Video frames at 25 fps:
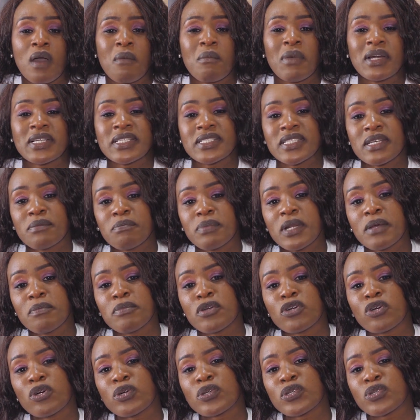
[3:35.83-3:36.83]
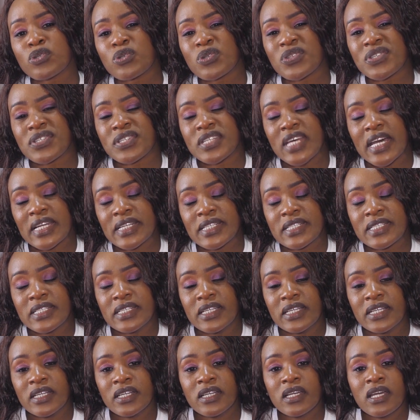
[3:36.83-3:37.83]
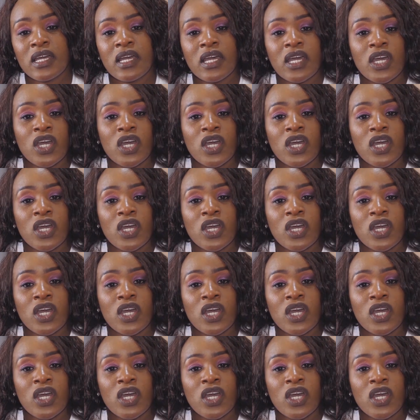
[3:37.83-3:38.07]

but simply because you're starting,